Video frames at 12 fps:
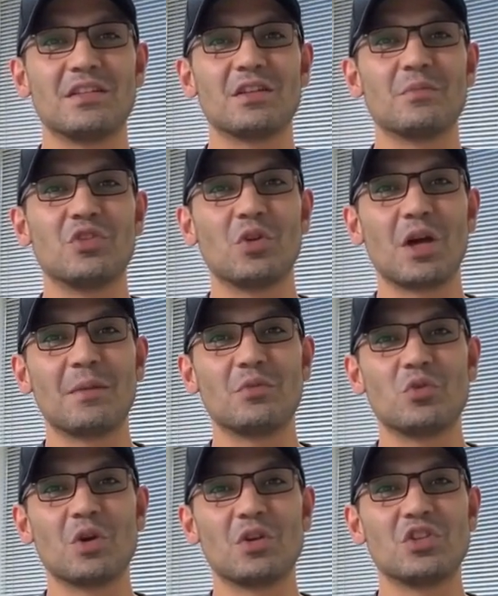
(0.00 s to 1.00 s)
subscribe
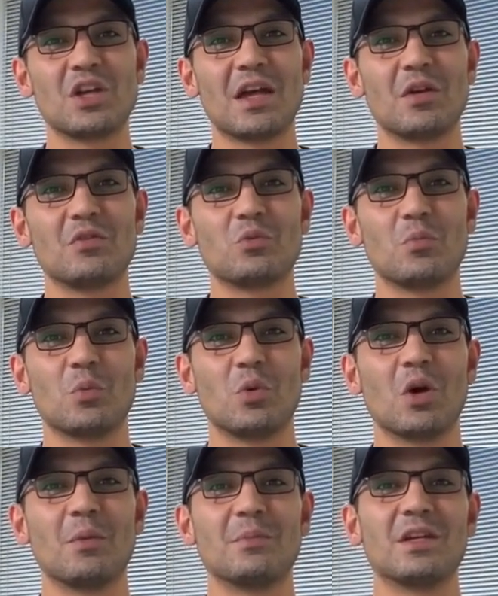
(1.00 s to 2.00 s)
to our channel for
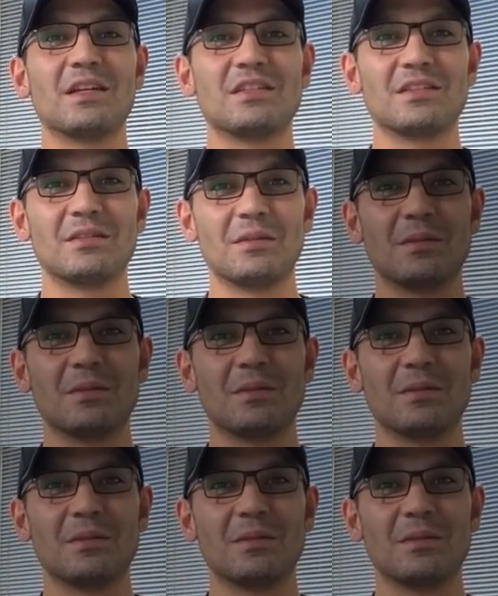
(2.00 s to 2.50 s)
more updates.